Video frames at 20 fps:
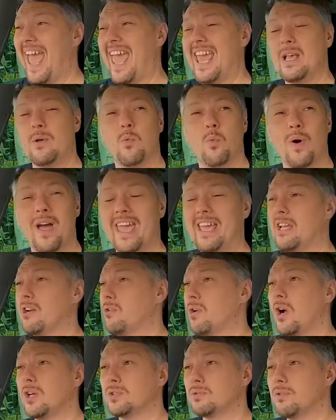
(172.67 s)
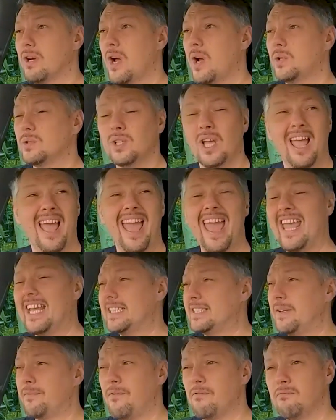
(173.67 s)
8-way crossroads,
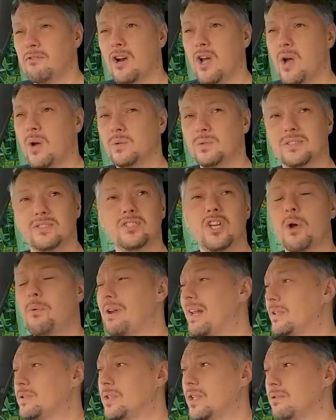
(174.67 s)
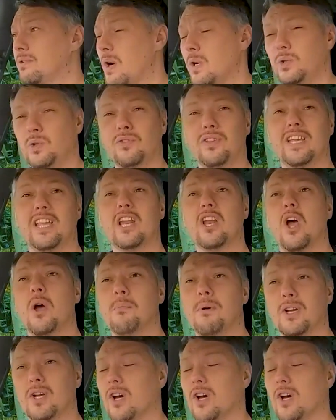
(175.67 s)
8 different roads. There's no one else on the road. You're thinking, oh my